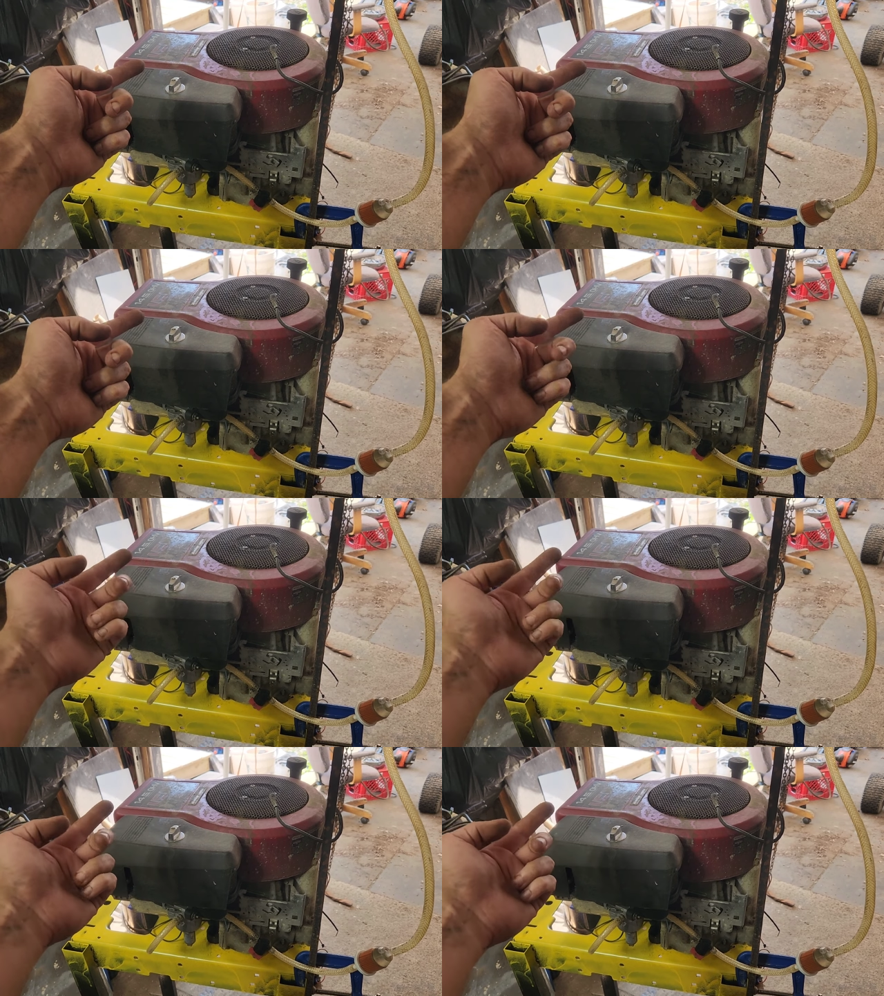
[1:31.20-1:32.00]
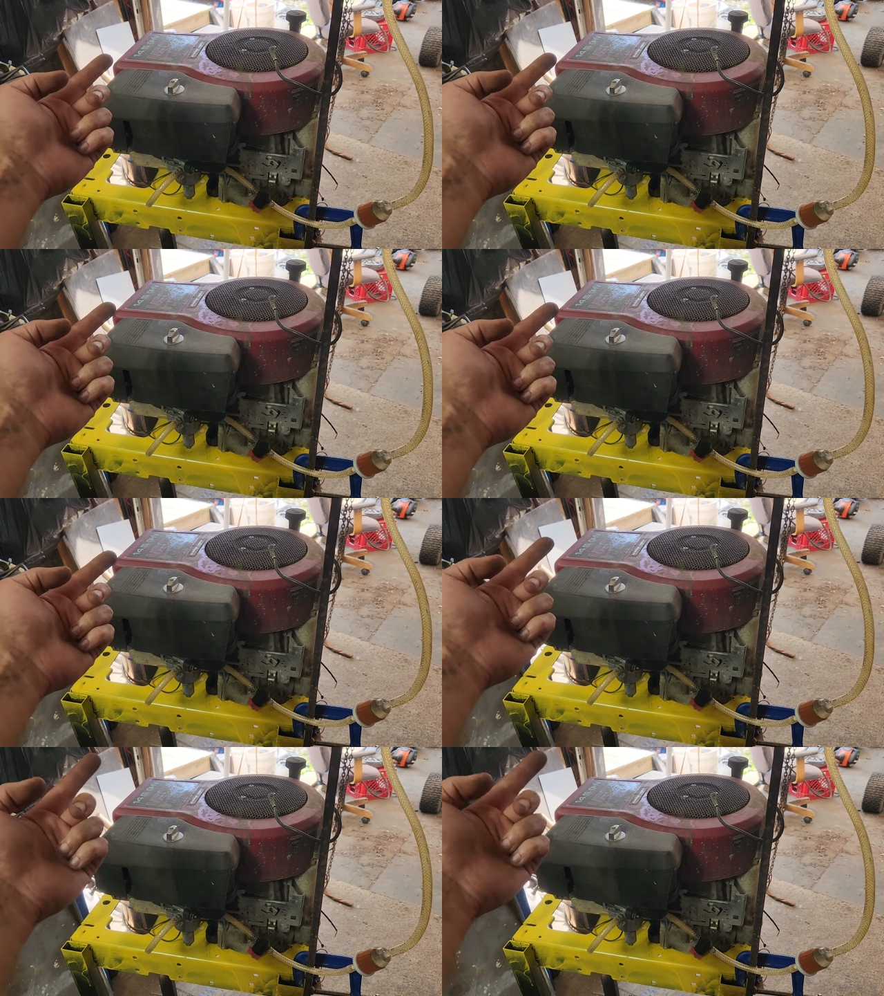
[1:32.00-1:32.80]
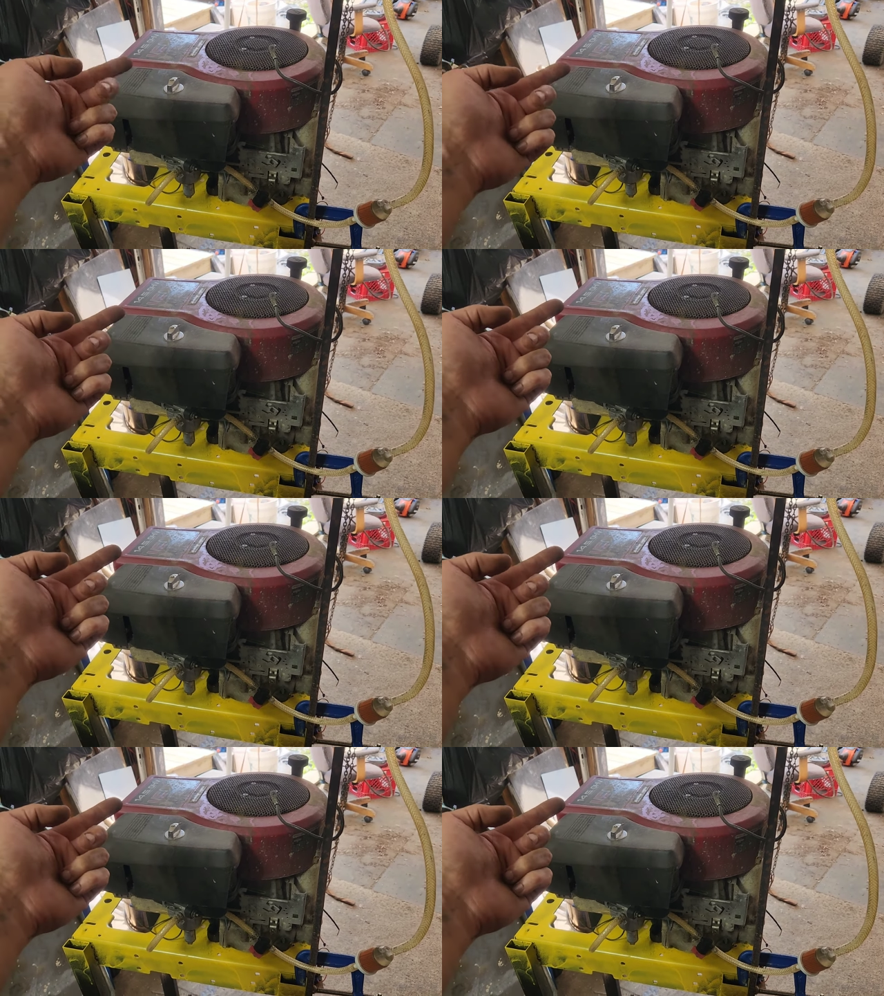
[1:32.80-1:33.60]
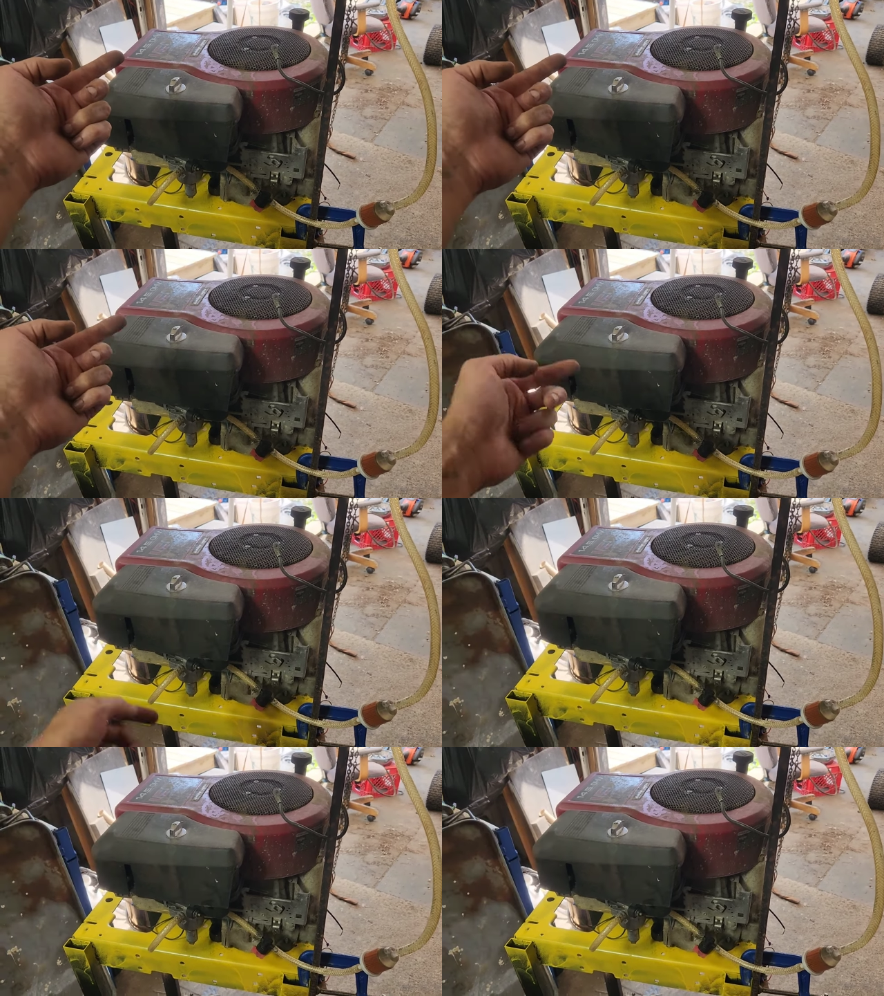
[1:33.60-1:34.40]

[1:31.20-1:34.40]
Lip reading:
(no speaker visible)